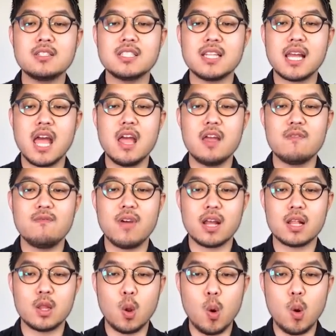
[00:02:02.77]
minus k
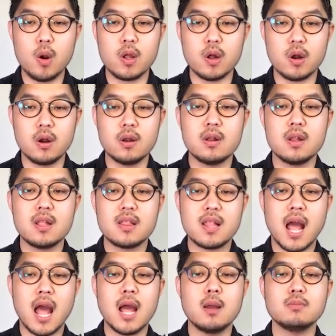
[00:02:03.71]
factorial
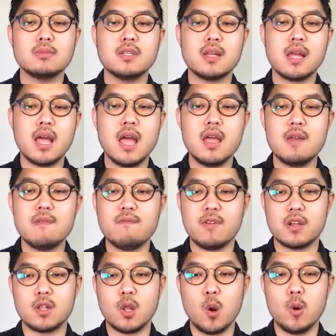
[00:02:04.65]
times k
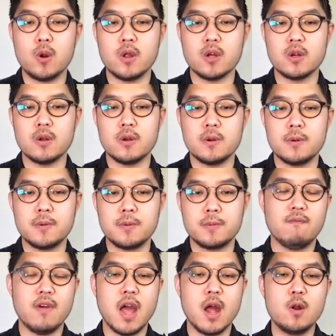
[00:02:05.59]
factorial.
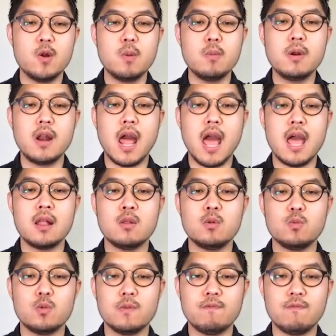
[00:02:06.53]
The variable
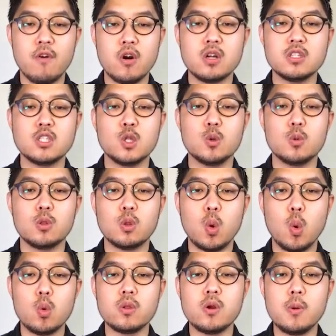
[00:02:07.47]
n refers to
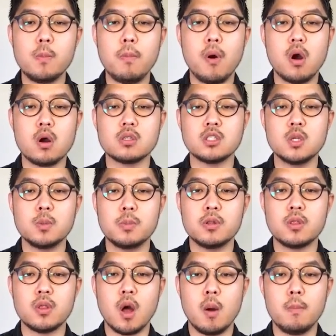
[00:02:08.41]
total
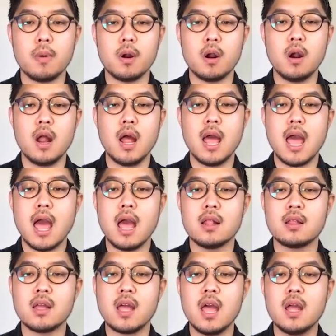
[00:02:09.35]
possible number
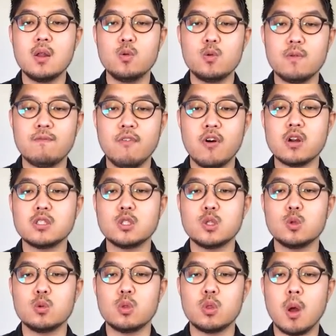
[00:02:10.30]
and k
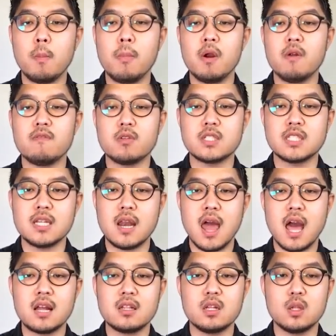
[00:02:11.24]
refers to number of
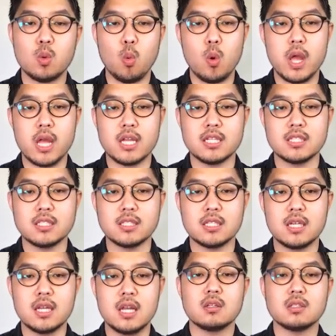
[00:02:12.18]
selected ways.